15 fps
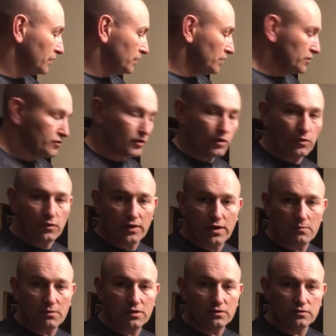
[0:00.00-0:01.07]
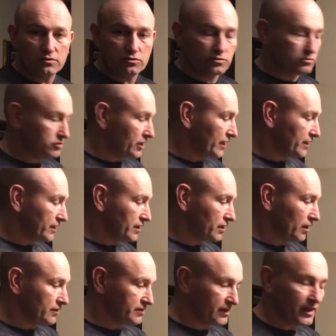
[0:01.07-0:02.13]
So him and Jakey
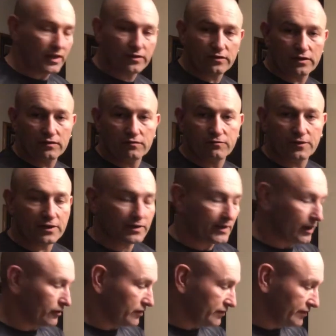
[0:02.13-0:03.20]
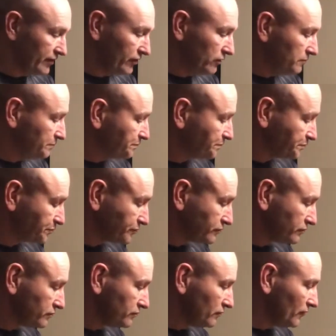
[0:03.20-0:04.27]
got together and figured out a deal.
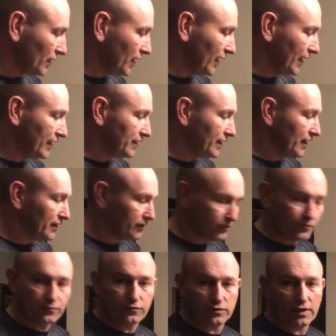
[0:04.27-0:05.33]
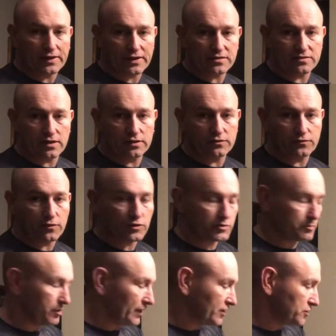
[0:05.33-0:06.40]
And like I said, the first
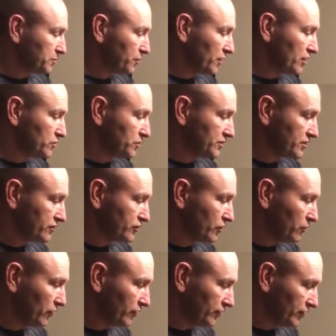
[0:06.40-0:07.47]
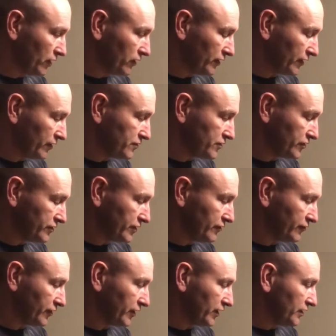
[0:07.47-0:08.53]
place prize was a $200 gift
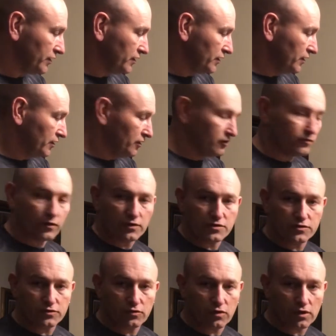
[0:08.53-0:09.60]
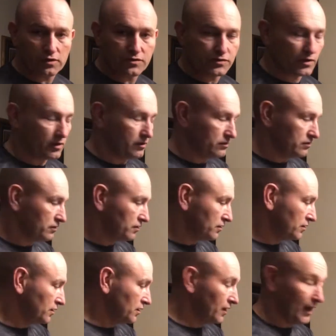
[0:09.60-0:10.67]
certificate for his store. So,
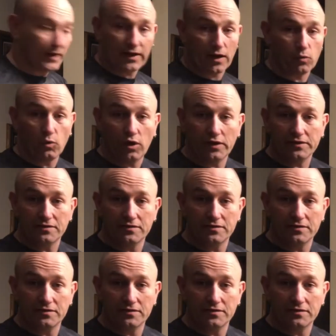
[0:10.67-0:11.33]
and I won.